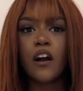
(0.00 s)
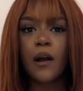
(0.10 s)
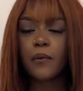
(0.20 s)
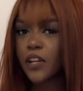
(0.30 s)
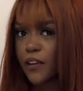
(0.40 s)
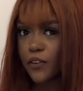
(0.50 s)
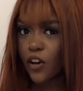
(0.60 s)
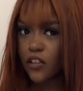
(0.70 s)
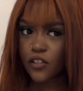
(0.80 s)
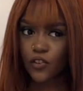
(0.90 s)
I'm gonna give you
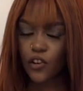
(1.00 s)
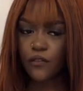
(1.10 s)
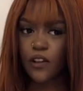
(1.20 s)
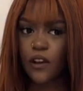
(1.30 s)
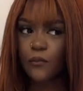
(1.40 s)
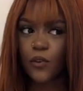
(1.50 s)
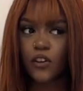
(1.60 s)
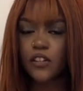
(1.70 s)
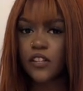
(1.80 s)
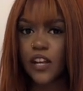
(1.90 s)
guys the truth. Like, I'm not
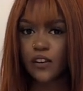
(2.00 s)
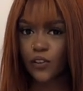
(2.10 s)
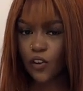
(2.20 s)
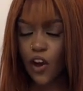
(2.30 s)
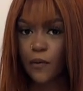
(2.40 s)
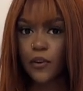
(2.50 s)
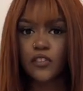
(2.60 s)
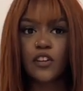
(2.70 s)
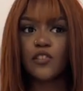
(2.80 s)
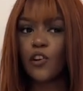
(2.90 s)
gonna sit here and lie, because
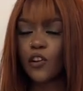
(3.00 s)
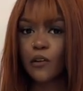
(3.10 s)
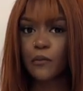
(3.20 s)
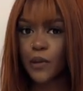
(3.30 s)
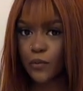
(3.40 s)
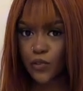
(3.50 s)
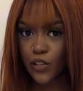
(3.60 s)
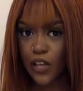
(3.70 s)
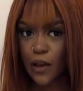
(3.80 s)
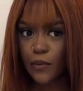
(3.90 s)
I don't like when people do
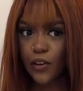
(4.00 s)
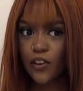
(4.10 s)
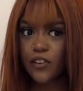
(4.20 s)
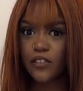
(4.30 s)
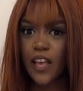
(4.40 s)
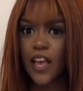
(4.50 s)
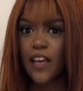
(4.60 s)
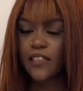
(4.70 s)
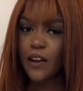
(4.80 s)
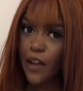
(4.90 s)
that, because
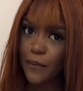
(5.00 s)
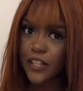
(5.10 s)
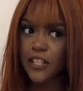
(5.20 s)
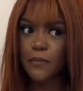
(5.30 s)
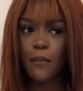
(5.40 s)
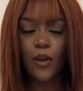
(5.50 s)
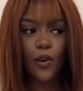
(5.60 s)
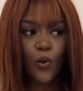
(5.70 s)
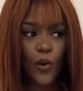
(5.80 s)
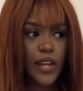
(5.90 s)
they'll get me to spend my
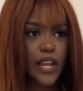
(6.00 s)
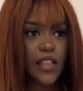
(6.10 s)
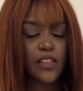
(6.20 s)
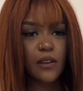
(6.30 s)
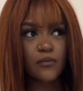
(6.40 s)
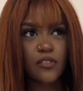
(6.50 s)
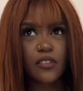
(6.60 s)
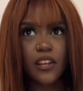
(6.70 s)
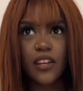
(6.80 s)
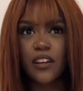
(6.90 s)
coin and then I'm just
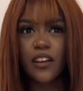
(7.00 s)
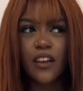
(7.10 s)
like,